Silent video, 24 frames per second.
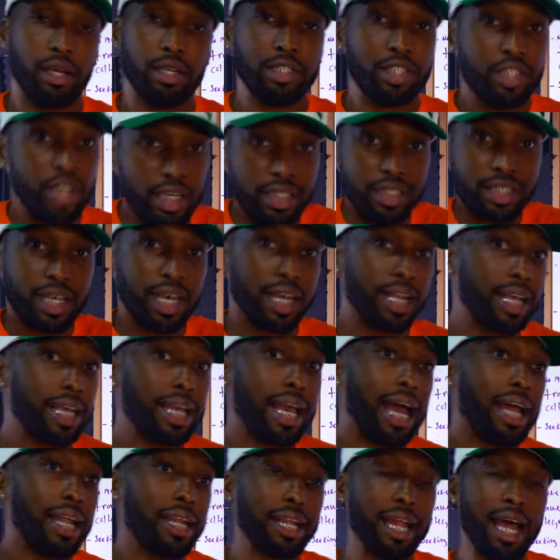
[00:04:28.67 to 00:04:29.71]
just getting
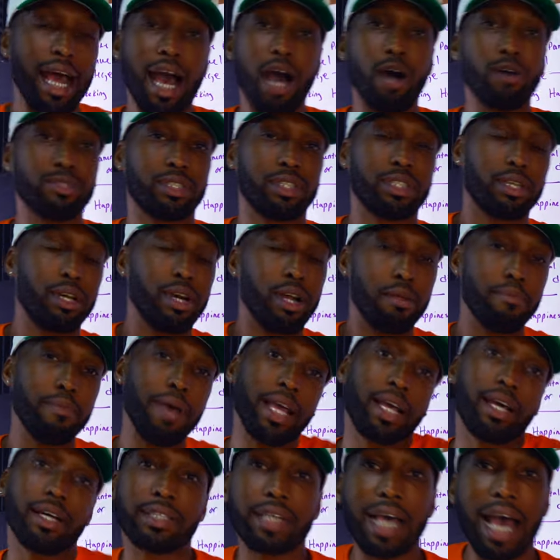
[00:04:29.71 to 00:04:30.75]
out of the house is going to
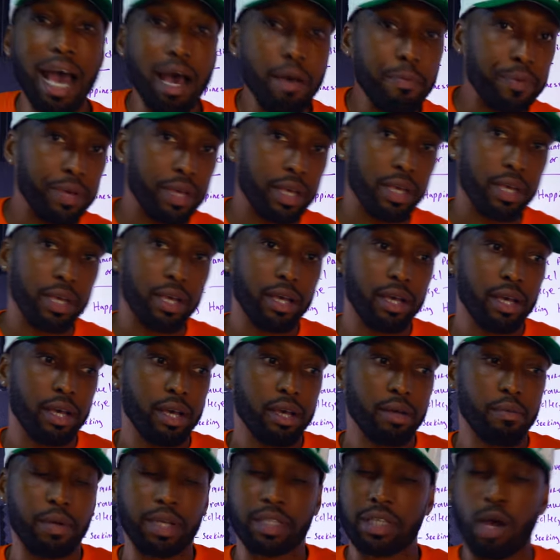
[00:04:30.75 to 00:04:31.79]
make us happy
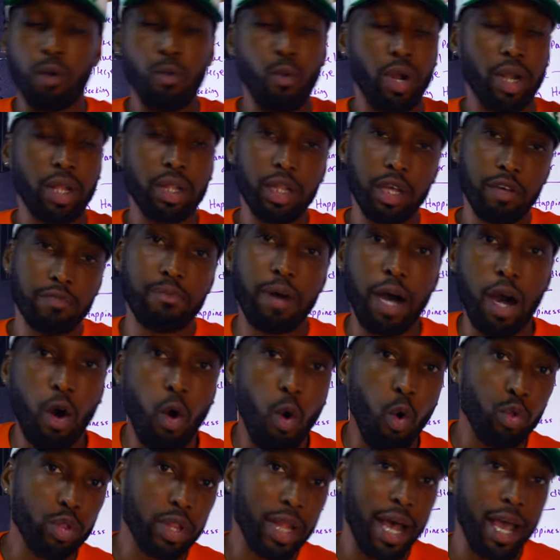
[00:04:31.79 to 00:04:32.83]
because I want to live my
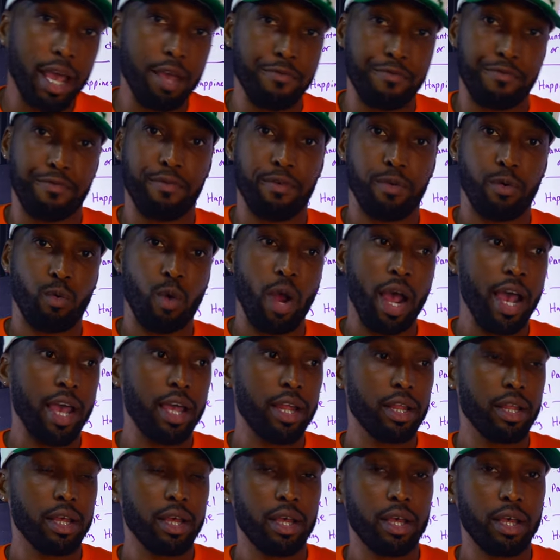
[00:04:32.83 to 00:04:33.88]
own life,
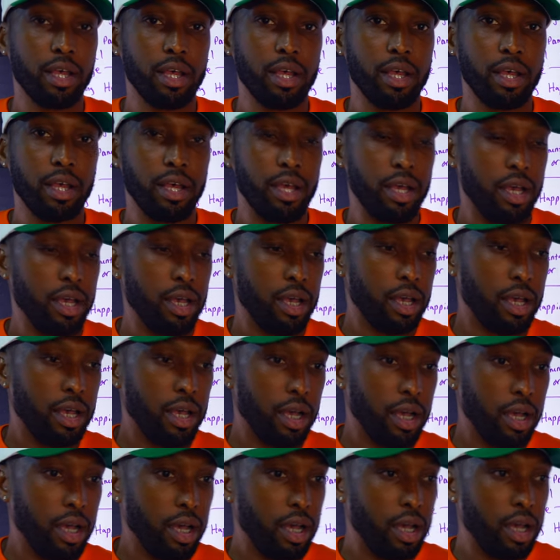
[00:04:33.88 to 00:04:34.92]
right?
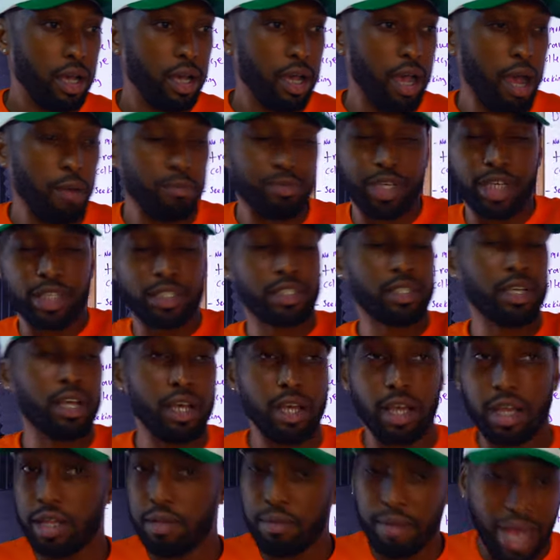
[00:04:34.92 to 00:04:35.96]
I just
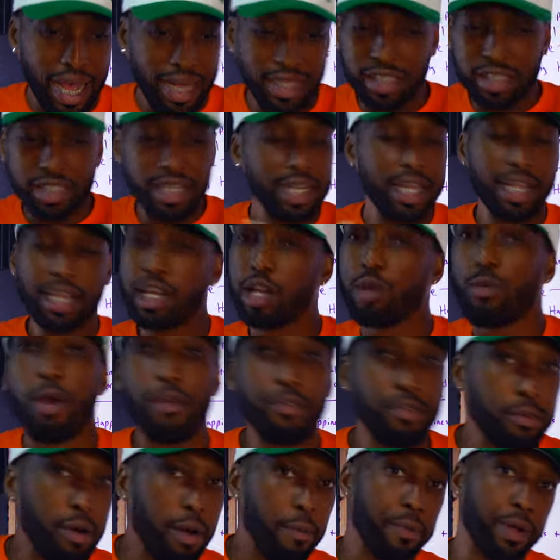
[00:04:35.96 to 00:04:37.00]
need to get away
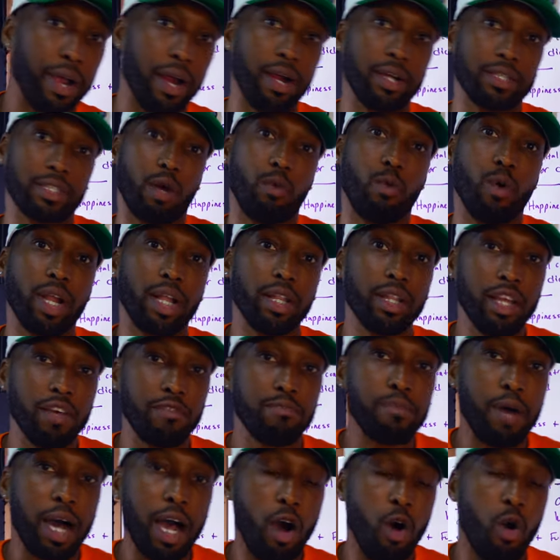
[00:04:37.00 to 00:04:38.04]
from my parents. I want to live
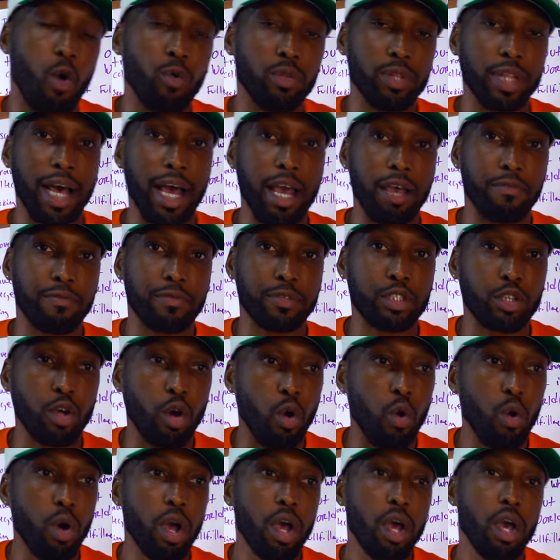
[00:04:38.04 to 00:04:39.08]
my own life.
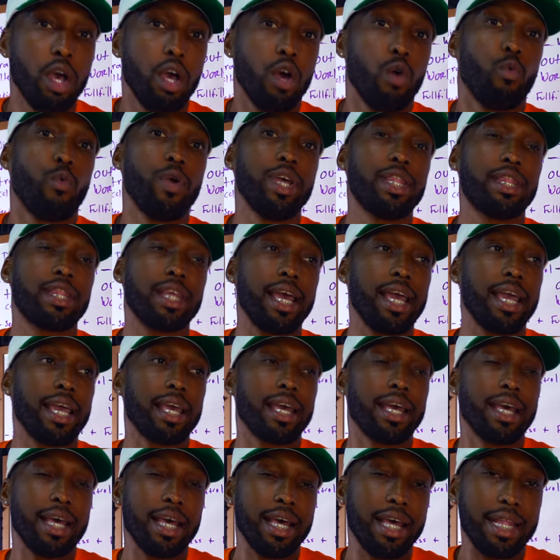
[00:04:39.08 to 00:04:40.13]
So we
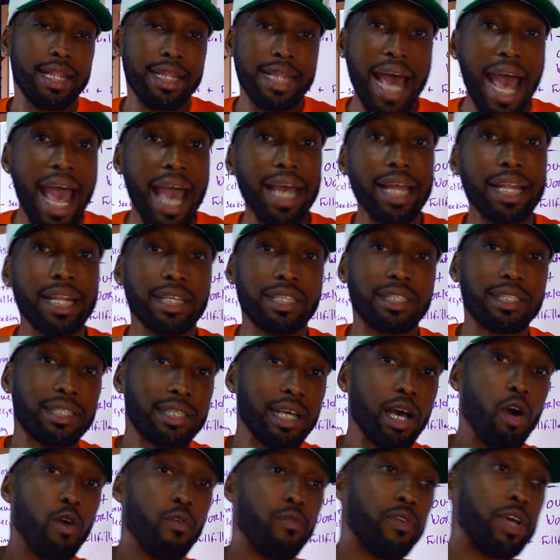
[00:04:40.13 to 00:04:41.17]
think that in
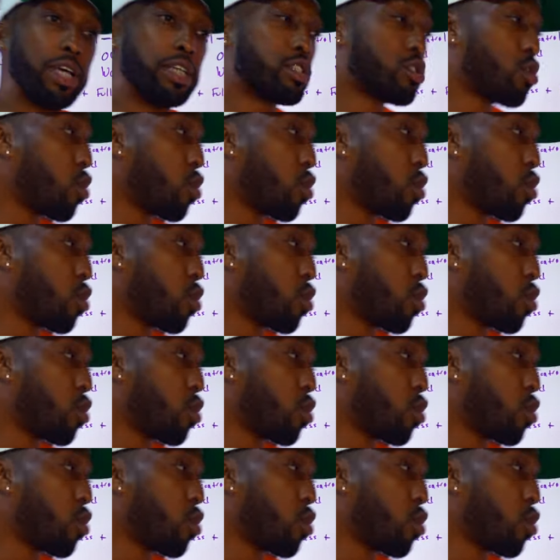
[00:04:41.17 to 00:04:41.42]
itself is